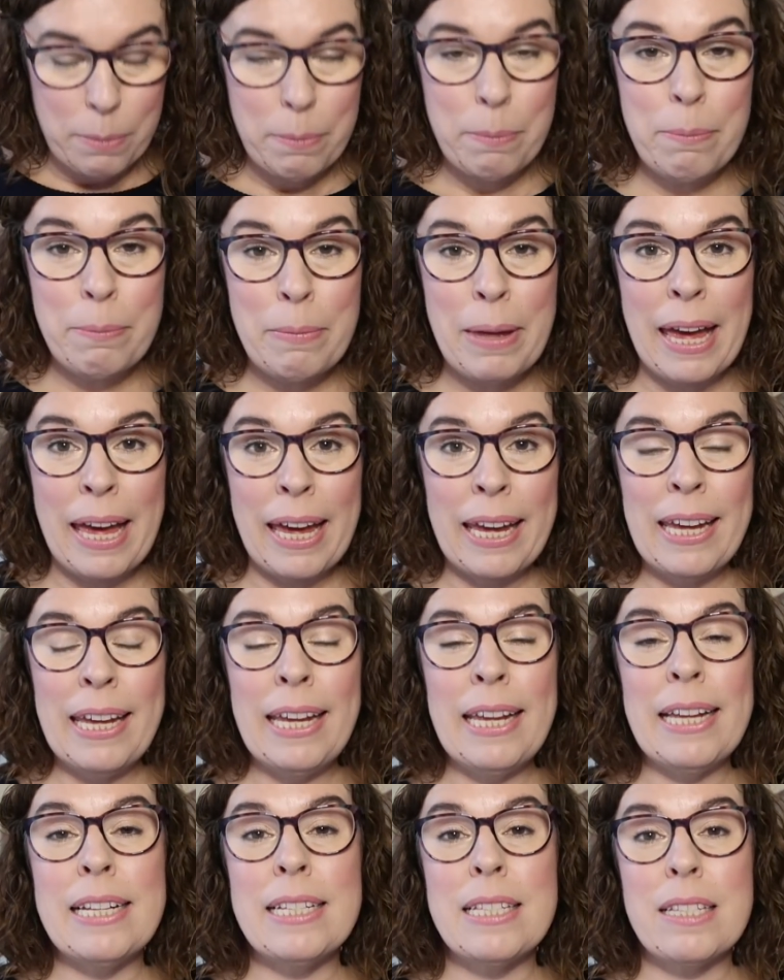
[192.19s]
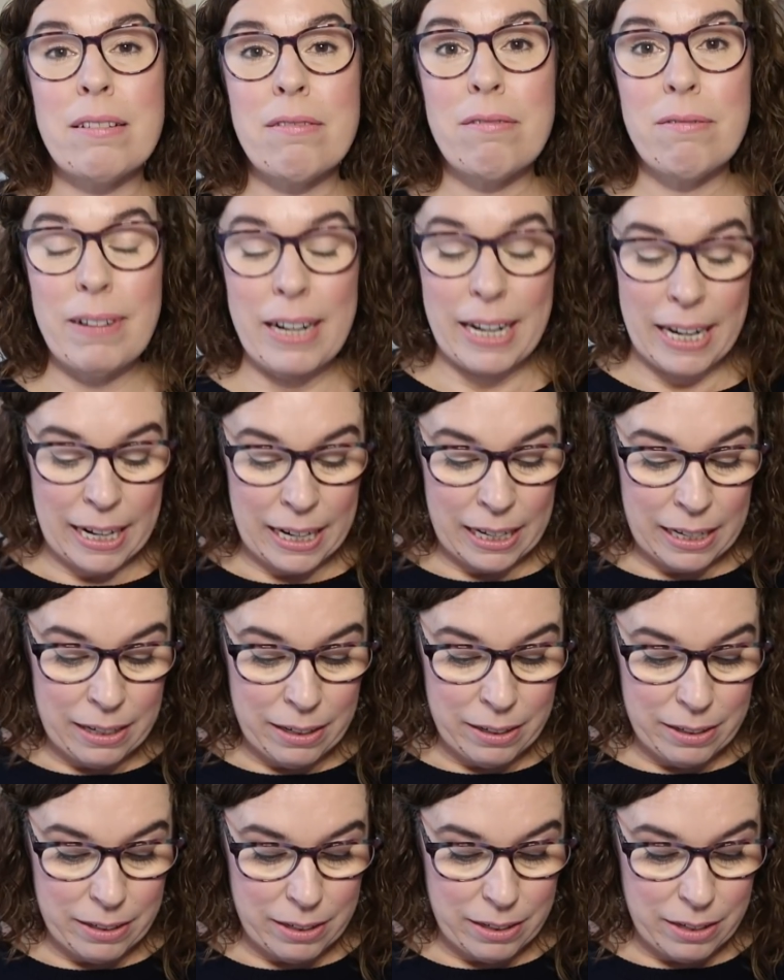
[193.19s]
May is green.
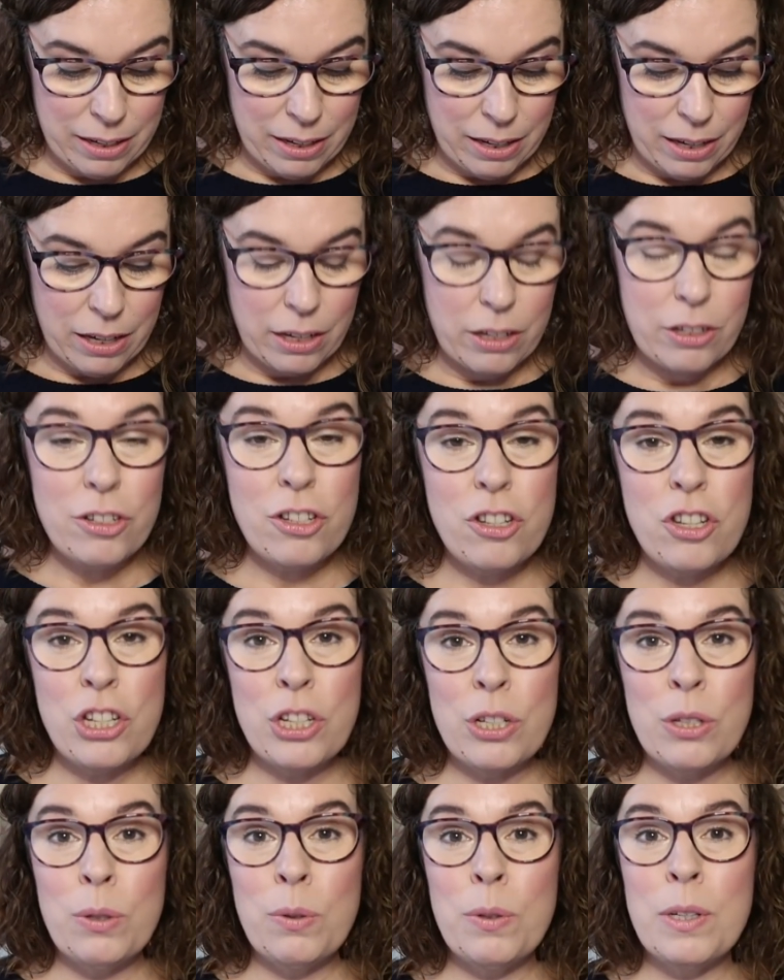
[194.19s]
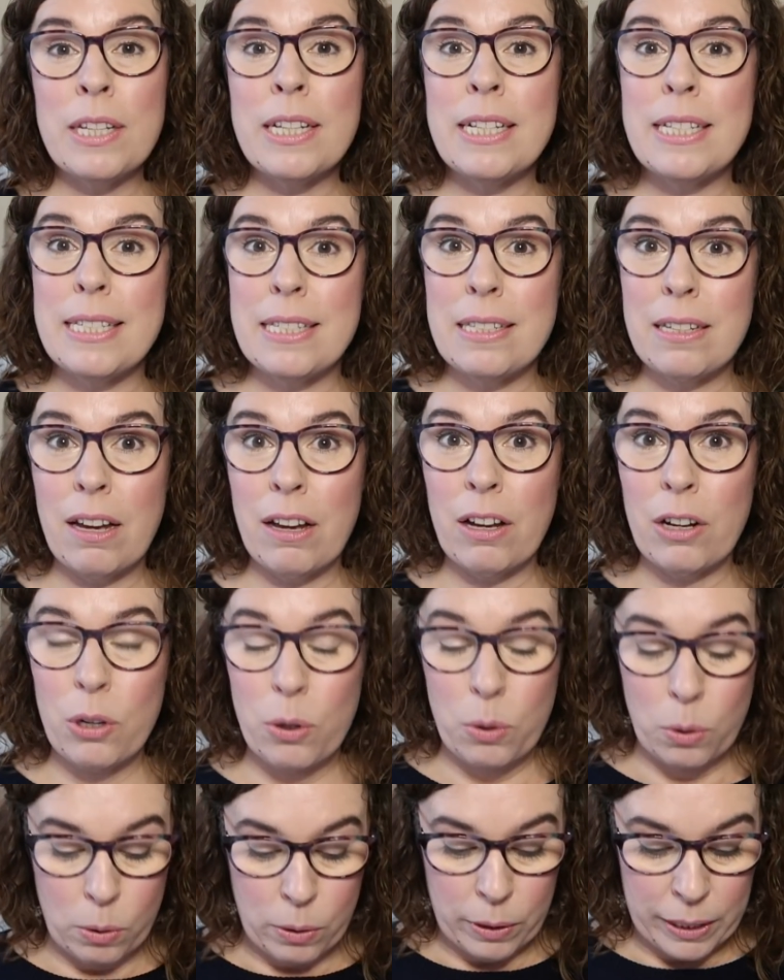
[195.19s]
June is
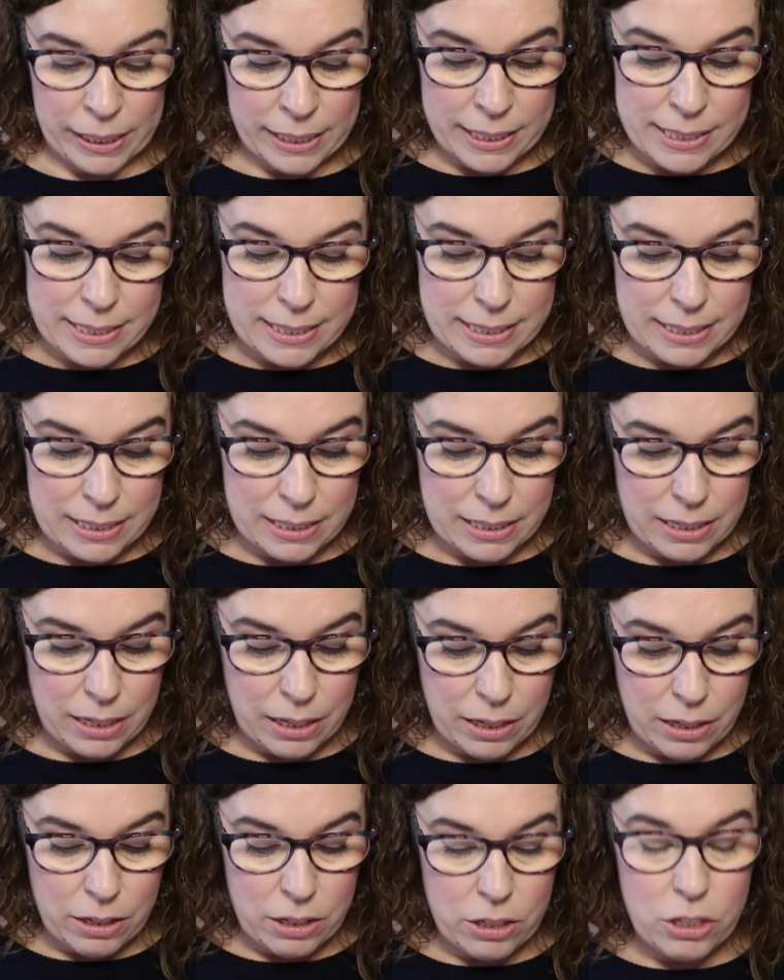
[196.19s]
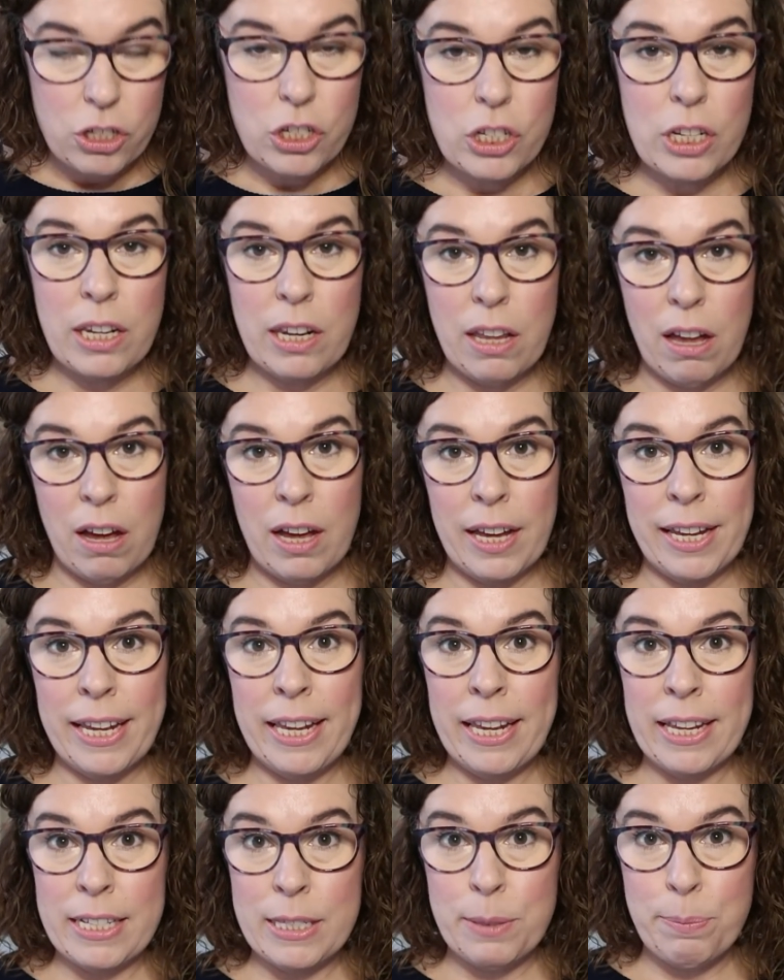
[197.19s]
turquoise.
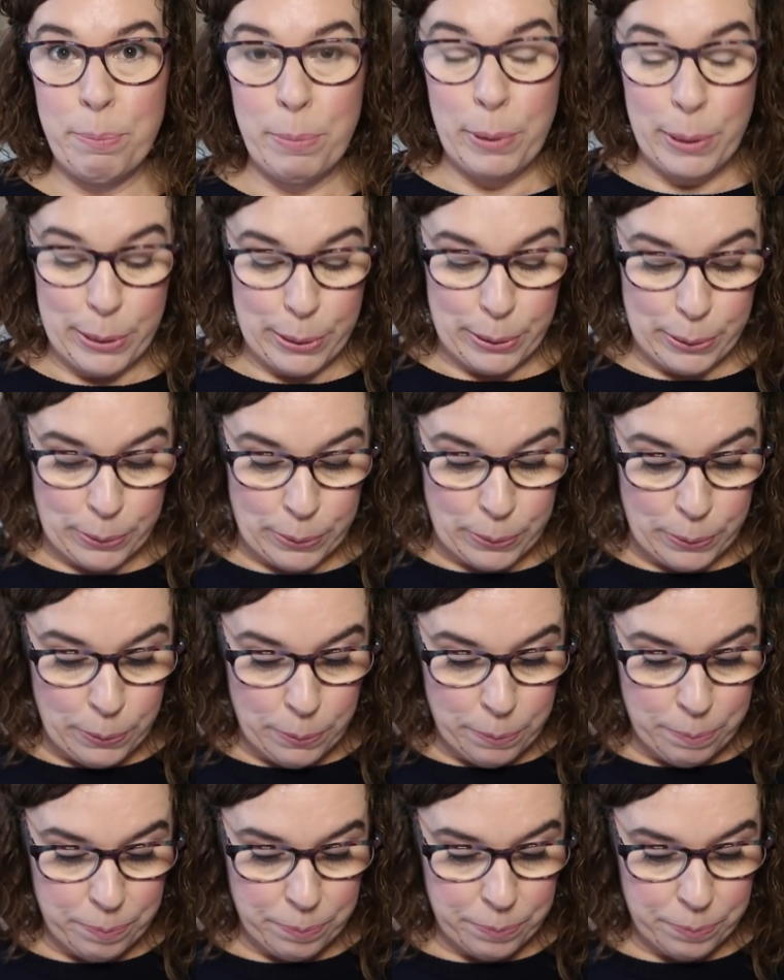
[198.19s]
July is blue.